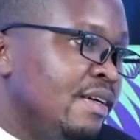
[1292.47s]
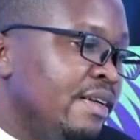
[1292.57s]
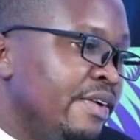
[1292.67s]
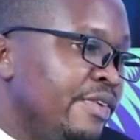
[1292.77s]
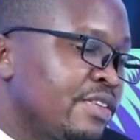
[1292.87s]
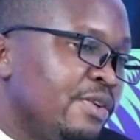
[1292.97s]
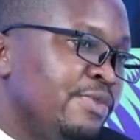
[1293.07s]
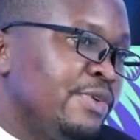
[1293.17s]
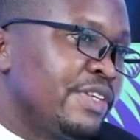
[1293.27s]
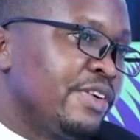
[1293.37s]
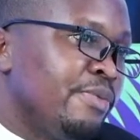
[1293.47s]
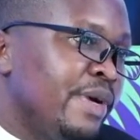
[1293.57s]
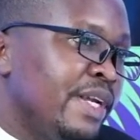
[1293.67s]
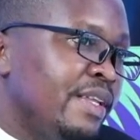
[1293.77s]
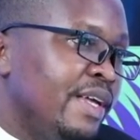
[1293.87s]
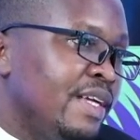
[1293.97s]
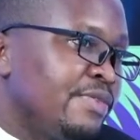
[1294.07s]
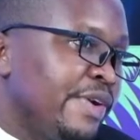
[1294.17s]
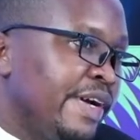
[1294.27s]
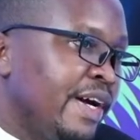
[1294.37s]
The risk of losing your money there is
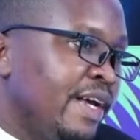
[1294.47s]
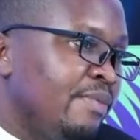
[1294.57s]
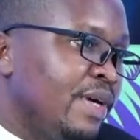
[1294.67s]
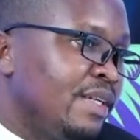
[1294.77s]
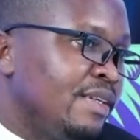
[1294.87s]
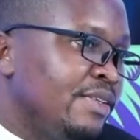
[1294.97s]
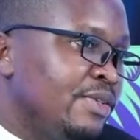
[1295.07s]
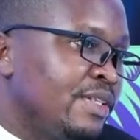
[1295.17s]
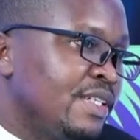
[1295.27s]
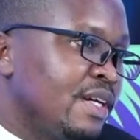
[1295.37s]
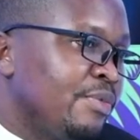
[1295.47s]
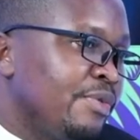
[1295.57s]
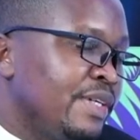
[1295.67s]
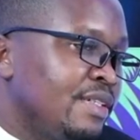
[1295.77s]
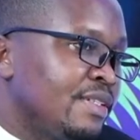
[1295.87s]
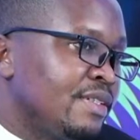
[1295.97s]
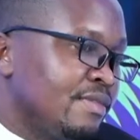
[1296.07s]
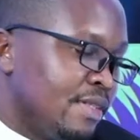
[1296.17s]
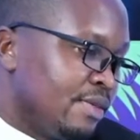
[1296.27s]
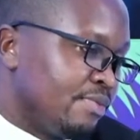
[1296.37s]
very high, but you see some of the
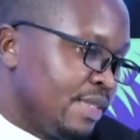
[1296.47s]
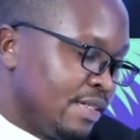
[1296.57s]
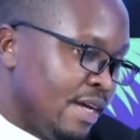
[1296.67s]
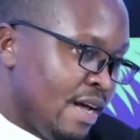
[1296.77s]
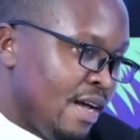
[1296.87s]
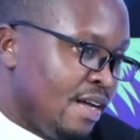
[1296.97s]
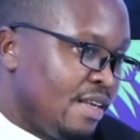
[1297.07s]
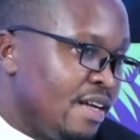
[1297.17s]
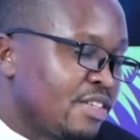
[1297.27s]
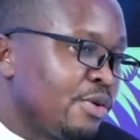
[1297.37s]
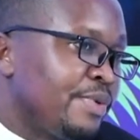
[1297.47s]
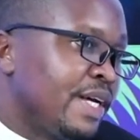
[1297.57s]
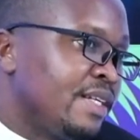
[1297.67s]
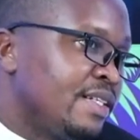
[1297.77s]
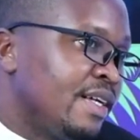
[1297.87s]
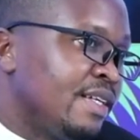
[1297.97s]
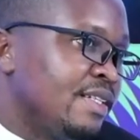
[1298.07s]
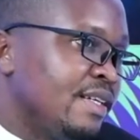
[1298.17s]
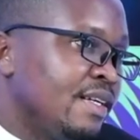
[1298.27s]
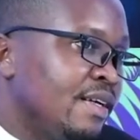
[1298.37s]
exorbitant
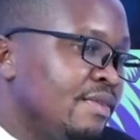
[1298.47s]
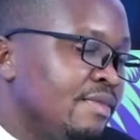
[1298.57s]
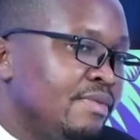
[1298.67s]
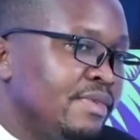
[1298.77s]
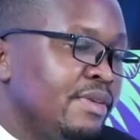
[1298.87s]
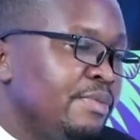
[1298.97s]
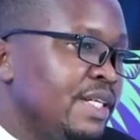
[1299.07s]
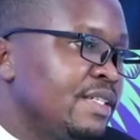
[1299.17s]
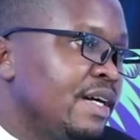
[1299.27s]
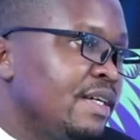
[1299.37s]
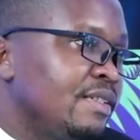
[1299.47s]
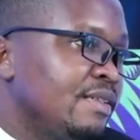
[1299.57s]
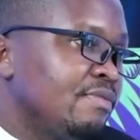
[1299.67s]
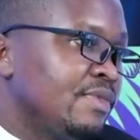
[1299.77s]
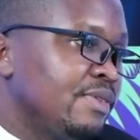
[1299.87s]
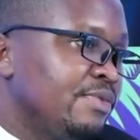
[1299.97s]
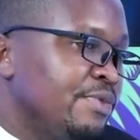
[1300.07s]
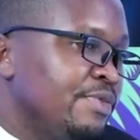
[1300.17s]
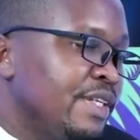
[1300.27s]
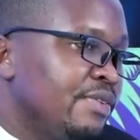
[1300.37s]
charges that are being charged,
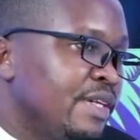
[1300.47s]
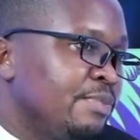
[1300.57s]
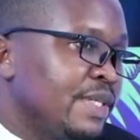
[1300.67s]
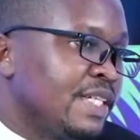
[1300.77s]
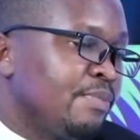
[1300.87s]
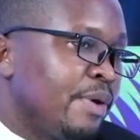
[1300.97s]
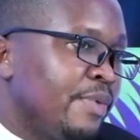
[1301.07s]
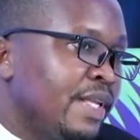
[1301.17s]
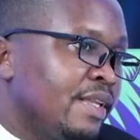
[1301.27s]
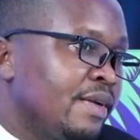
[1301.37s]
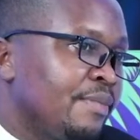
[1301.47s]
15-20% per month.